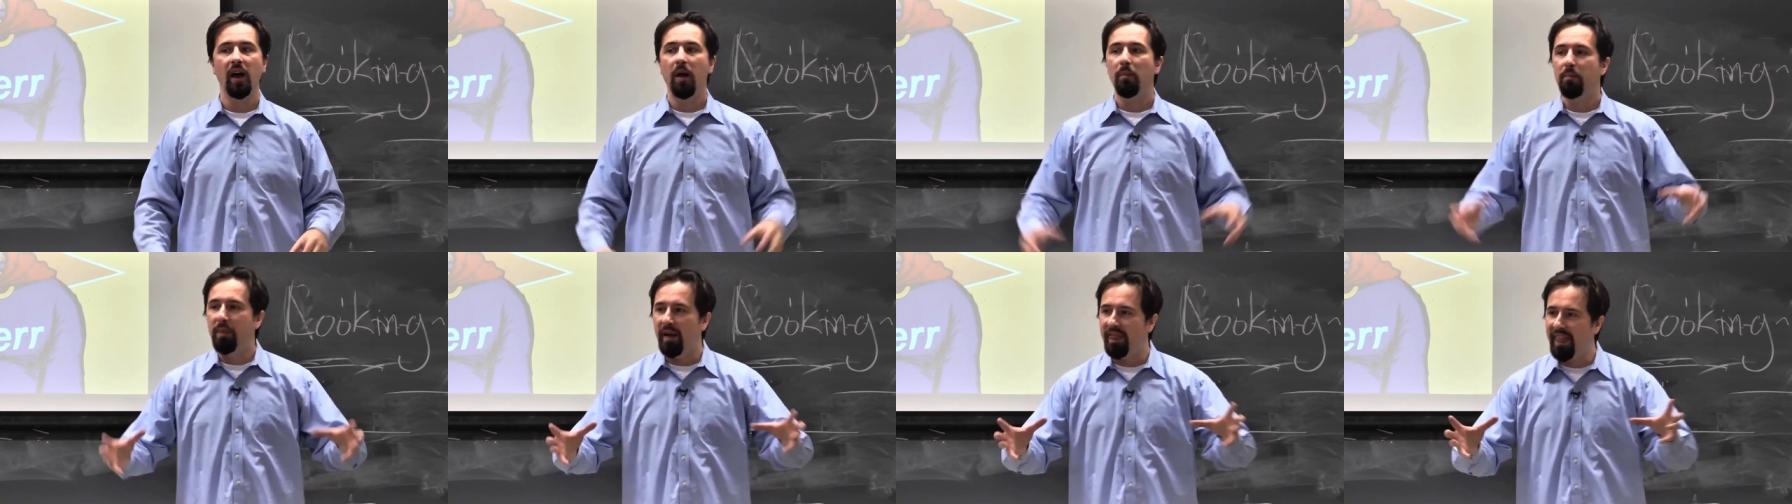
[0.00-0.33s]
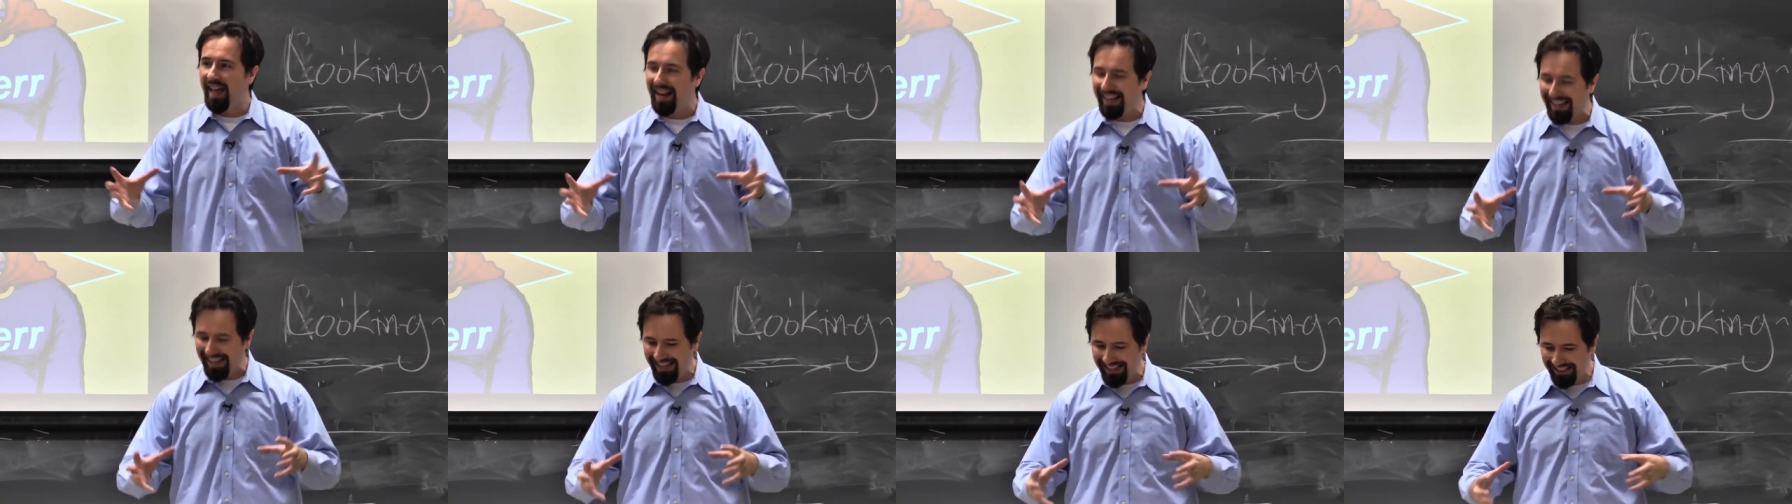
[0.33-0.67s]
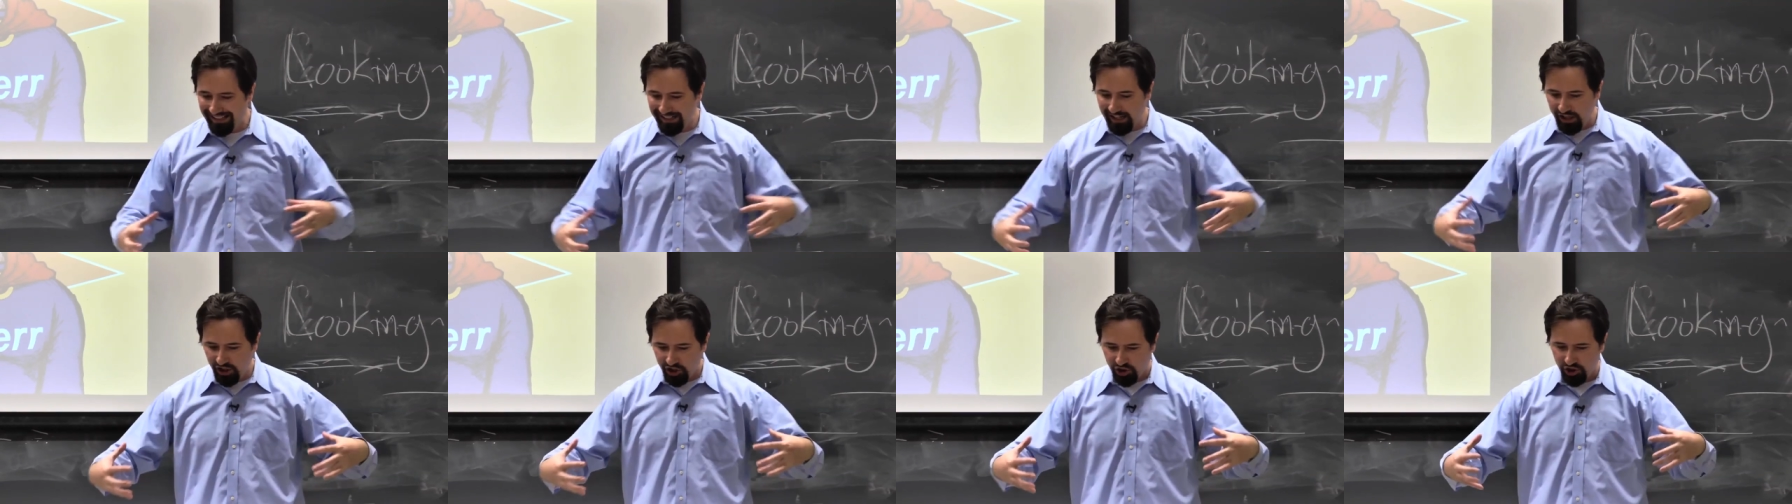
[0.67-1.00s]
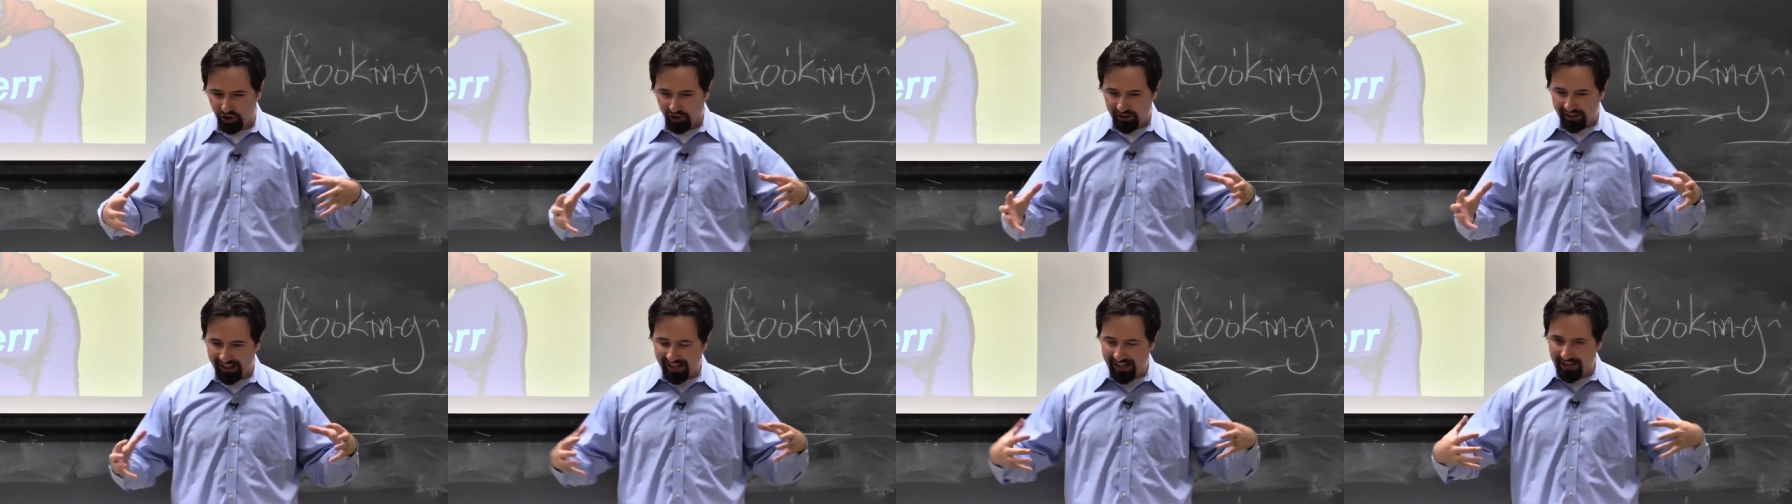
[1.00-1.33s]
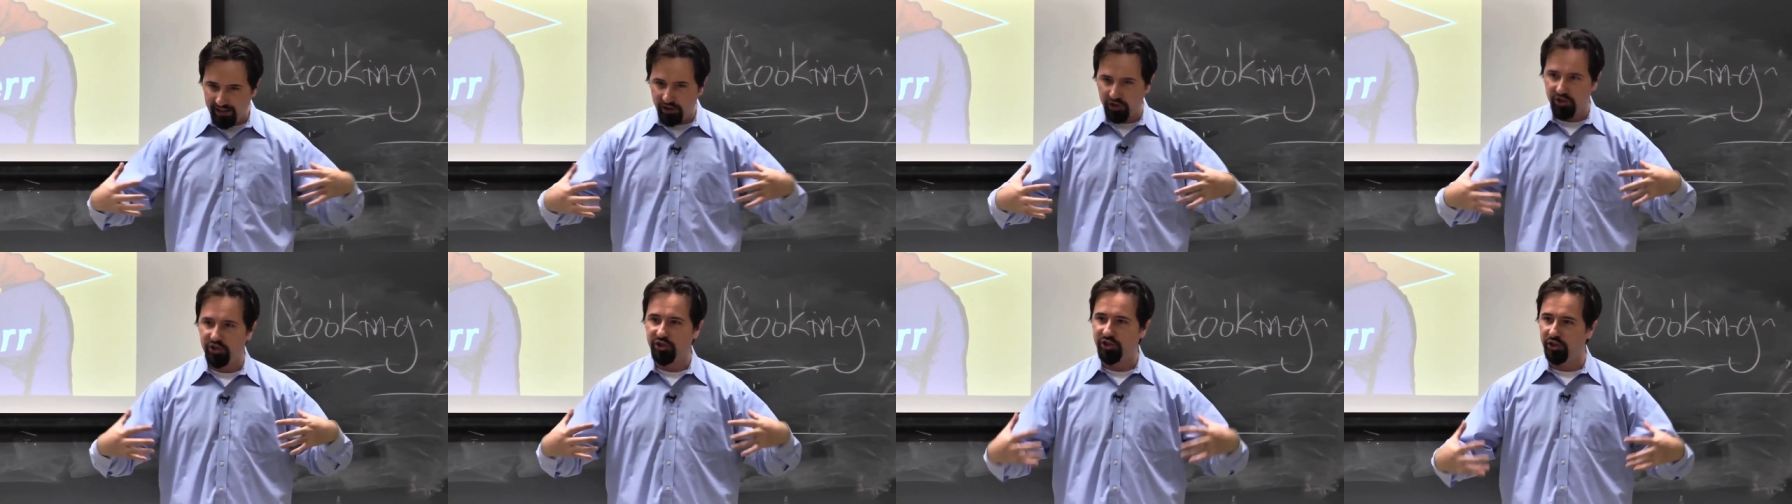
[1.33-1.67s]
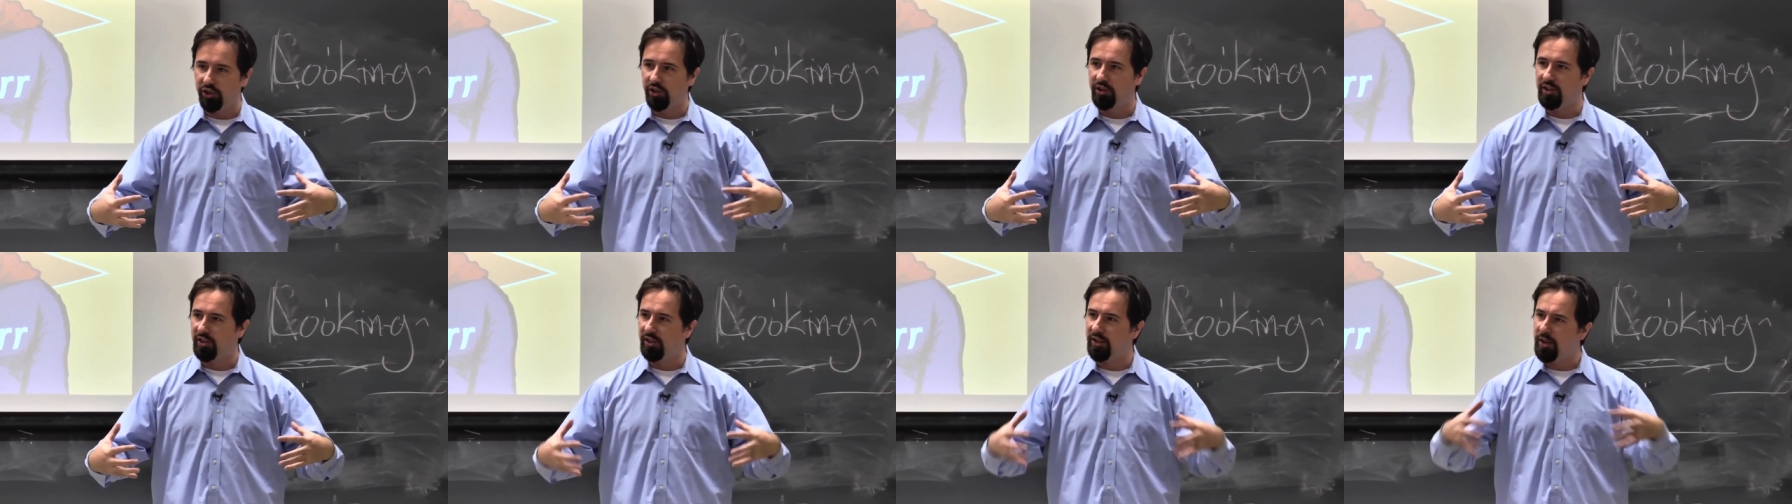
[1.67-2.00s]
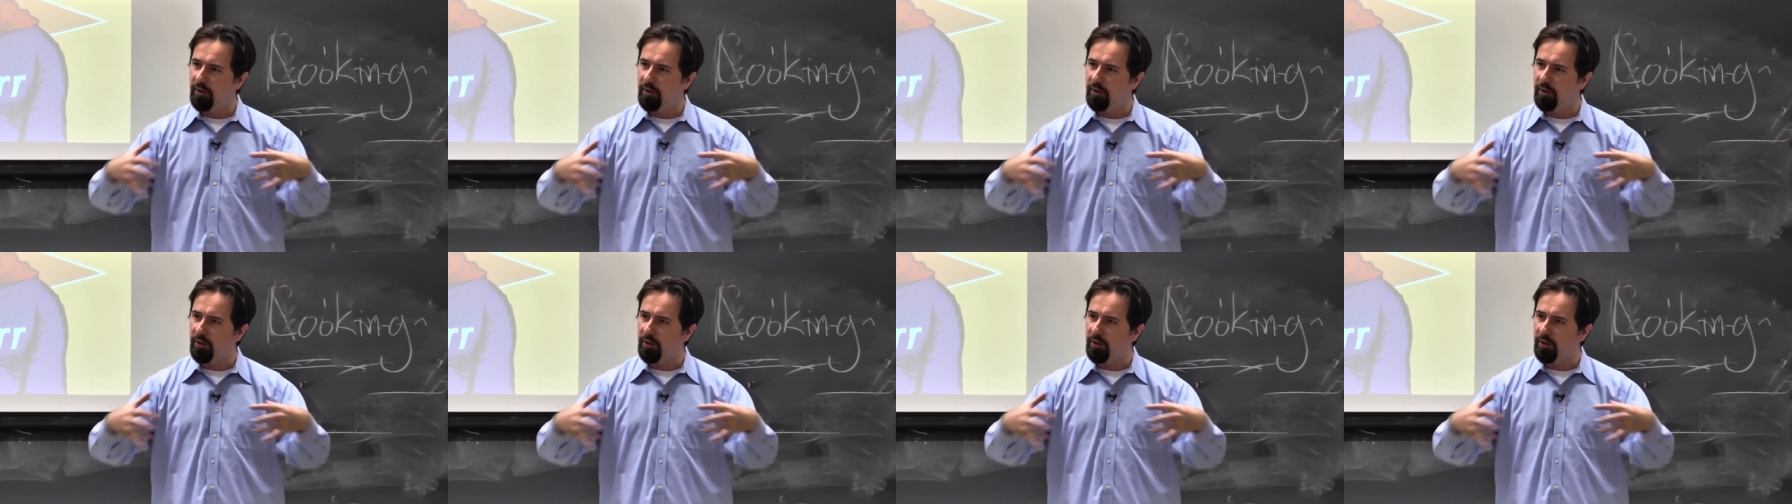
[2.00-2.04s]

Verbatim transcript: But that initial inner circle,